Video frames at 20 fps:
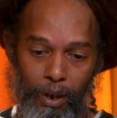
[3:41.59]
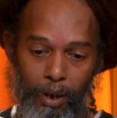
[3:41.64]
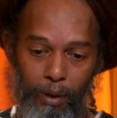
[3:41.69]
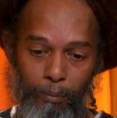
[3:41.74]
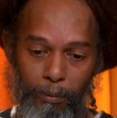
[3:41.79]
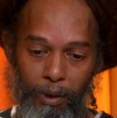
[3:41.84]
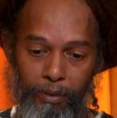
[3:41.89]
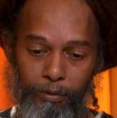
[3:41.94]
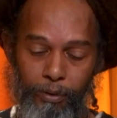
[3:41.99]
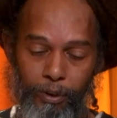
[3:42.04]

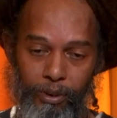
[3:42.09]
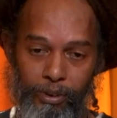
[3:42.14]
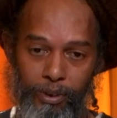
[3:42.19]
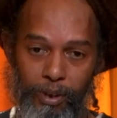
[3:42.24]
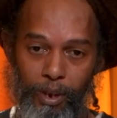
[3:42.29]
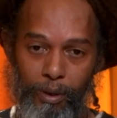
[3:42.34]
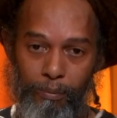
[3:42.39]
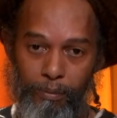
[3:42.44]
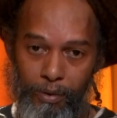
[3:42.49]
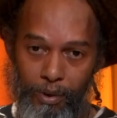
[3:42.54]
my first
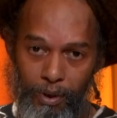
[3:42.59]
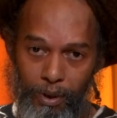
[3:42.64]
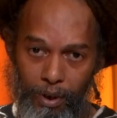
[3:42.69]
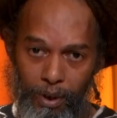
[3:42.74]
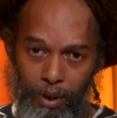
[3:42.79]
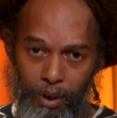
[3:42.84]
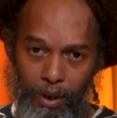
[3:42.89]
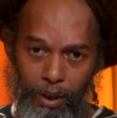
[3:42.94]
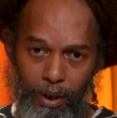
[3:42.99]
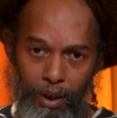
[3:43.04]
name.
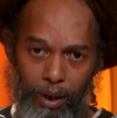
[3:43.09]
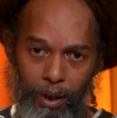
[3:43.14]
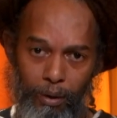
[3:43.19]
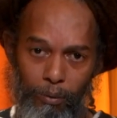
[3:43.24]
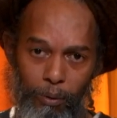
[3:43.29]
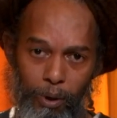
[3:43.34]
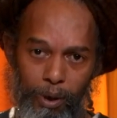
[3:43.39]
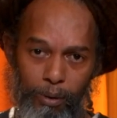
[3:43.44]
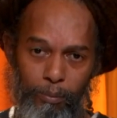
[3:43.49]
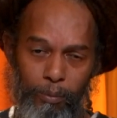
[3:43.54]
And
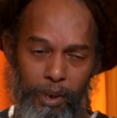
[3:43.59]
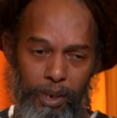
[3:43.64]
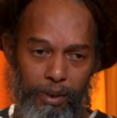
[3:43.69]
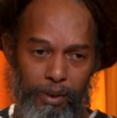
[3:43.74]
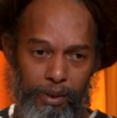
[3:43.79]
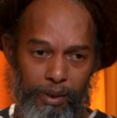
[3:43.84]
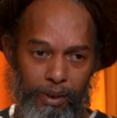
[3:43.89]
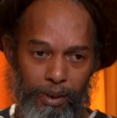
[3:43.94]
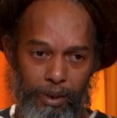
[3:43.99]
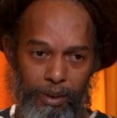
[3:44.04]
what it
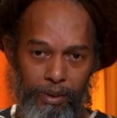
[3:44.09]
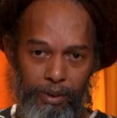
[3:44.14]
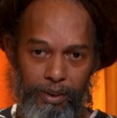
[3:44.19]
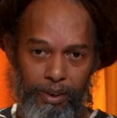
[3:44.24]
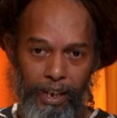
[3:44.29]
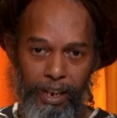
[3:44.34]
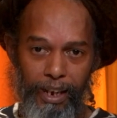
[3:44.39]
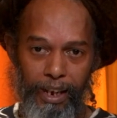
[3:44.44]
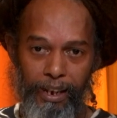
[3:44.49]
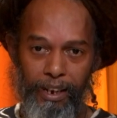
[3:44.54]
means is
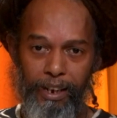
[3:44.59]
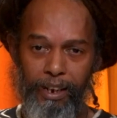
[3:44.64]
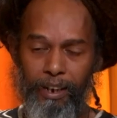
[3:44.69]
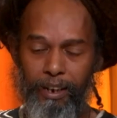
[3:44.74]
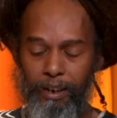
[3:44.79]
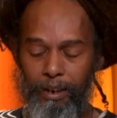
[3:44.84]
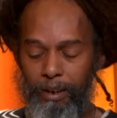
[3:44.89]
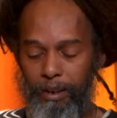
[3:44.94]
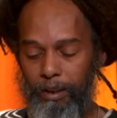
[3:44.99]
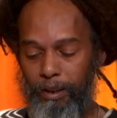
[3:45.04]
Hek,
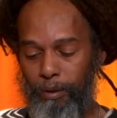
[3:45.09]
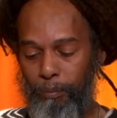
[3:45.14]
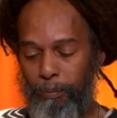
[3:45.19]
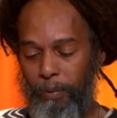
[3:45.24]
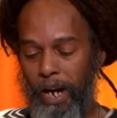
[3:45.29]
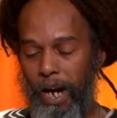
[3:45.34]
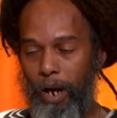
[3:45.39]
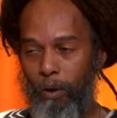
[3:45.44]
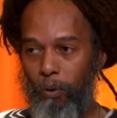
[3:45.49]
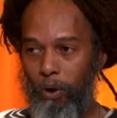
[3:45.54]
the
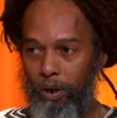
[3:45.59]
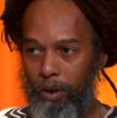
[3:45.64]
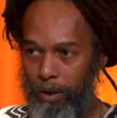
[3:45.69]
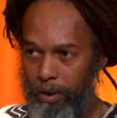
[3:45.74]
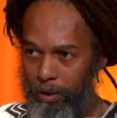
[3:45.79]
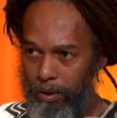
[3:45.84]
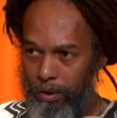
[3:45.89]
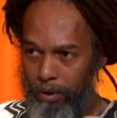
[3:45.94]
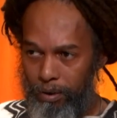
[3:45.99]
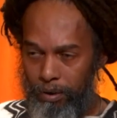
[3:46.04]
power
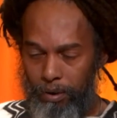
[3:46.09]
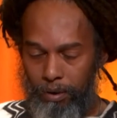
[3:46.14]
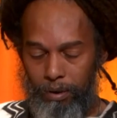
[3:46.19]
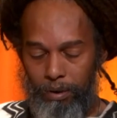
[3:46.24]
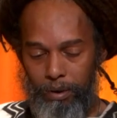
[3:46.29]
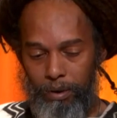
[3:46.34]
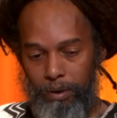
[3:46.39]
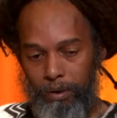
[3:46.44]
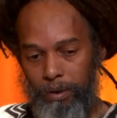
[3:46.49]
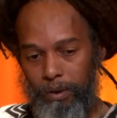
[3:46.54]

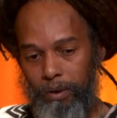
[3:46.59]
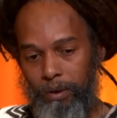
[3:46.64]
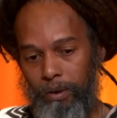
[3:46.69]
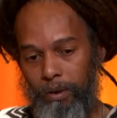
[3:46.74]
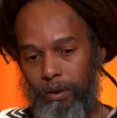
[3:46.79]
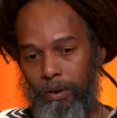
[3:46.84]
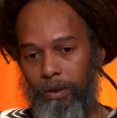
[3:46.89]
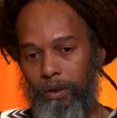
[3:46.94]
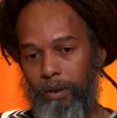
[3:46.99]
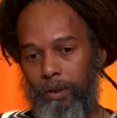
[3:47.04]

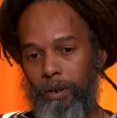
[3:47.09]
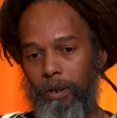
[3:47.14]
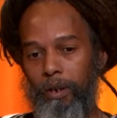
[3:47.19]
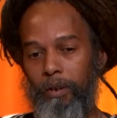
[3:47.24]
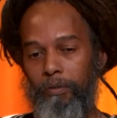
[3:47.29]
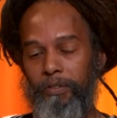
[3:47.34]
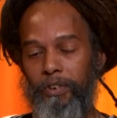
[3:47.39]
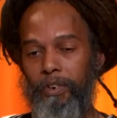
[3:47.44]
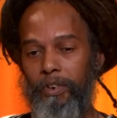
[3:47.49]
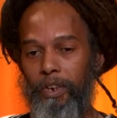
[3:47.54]
of
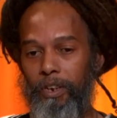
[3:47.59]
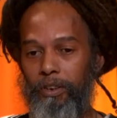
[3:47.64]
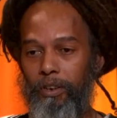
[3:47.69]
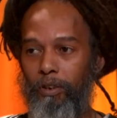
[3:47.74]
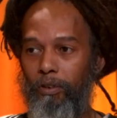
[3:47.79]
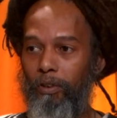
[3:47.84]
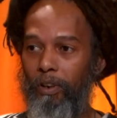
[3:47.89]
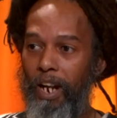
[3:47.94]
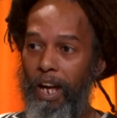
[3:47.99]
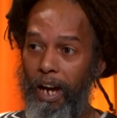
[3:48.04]
the Neter
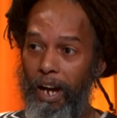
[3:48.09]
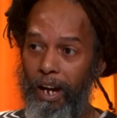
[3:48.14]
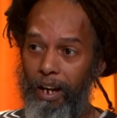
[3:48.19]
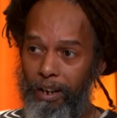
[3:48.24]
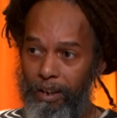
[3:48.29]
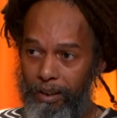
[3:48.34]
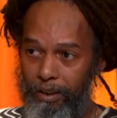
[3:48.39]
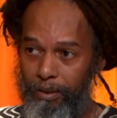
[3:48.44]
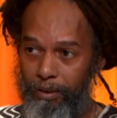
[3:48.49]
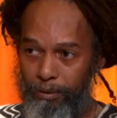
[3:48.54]
Ra,
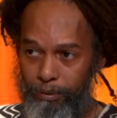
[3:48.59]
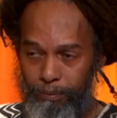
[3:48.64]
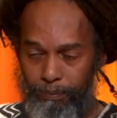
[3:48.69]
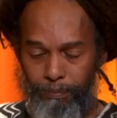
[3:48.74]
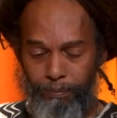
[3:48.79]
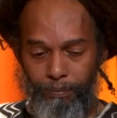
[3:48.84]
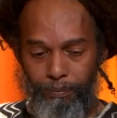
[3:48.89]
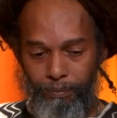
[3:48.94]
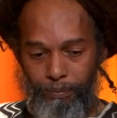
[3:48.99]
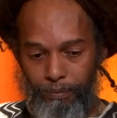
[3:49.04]

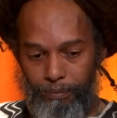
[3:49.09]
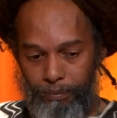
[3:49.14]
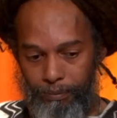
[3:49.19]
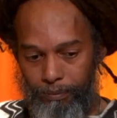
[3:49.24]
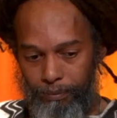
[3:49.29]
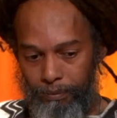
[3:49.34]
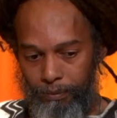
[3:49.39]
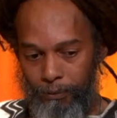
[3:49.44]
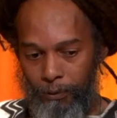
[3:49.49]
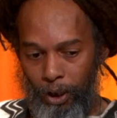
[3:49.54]

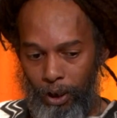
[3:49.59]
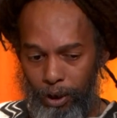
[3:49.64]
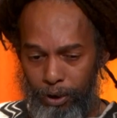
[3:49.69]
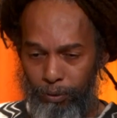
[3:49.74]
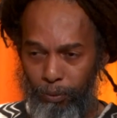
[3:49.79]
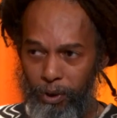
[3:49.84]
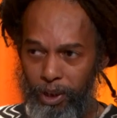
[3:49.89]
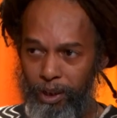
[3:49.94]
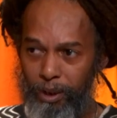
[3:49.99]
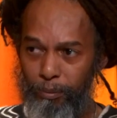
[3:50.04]
is
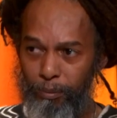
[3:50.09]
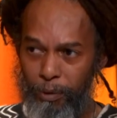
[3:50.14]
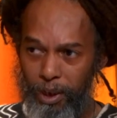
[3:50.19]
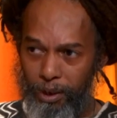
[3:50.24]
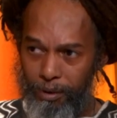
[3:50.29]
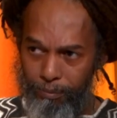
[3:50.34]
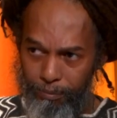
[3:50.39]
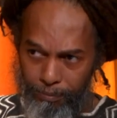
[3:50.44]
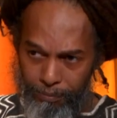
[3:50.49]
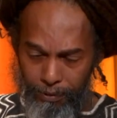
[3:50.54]
within me,
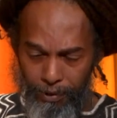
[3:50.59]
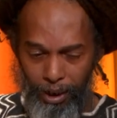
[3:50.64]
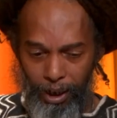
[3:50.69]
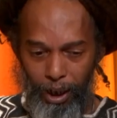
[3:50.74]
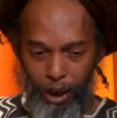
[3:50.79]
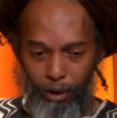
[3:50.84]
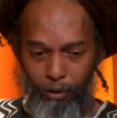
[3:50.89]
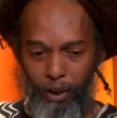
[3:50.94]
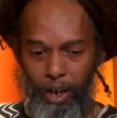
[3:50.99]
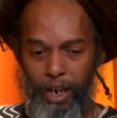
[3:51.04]

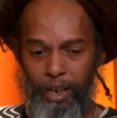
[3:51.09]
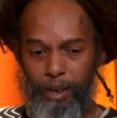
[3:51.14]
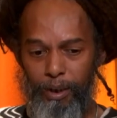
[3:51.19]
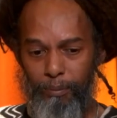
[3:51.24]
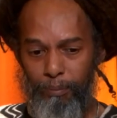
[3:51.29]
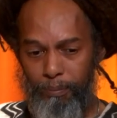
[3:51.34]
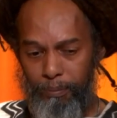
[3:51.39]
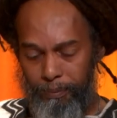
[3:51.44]
Hekraim.